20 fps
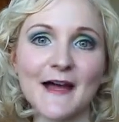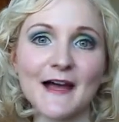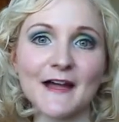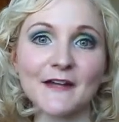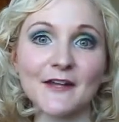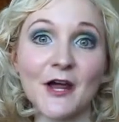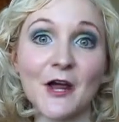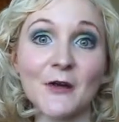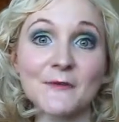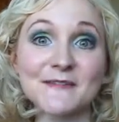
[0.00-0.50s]

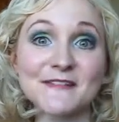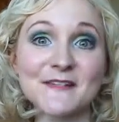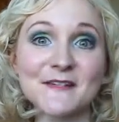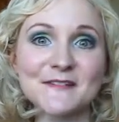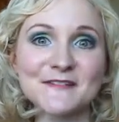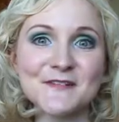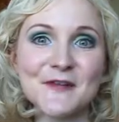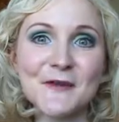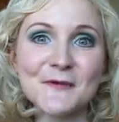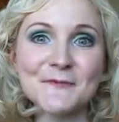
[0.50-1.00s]
And I hope to see you
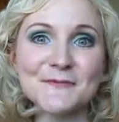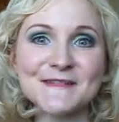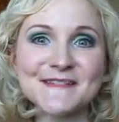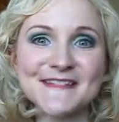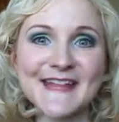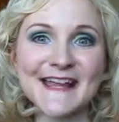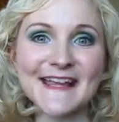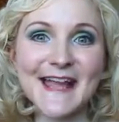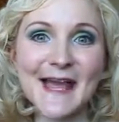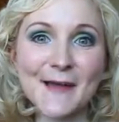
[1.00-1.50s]
soon.
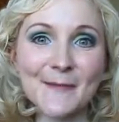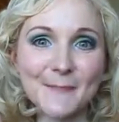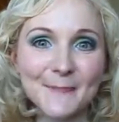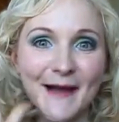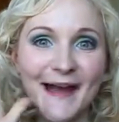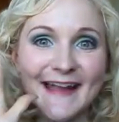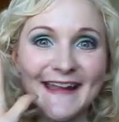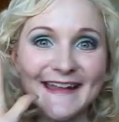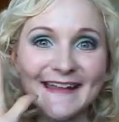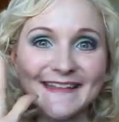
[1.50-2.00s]
Take care,
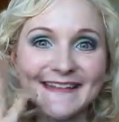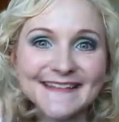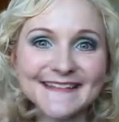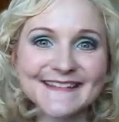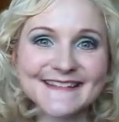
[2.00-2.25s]
bye!